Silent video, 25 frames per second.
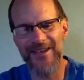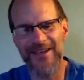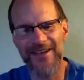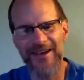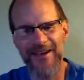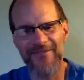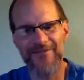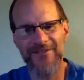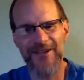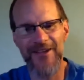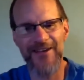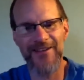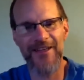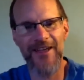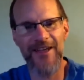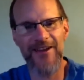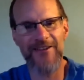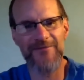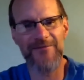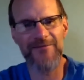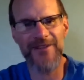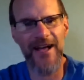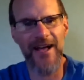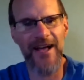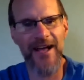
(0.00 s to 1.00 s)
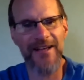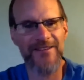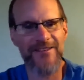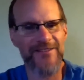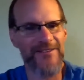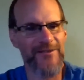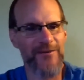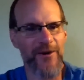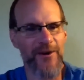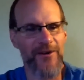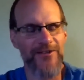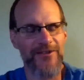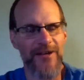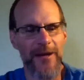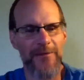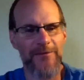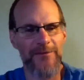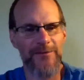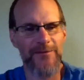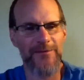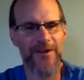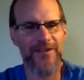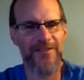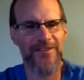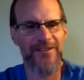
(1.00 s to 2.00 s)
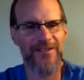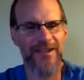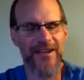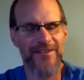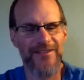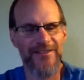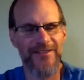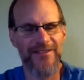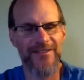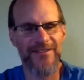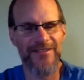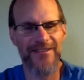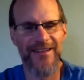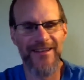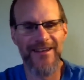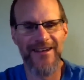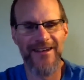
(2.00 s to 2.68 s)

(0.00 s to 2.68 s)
I've done a lot of classes and workshops and presentations,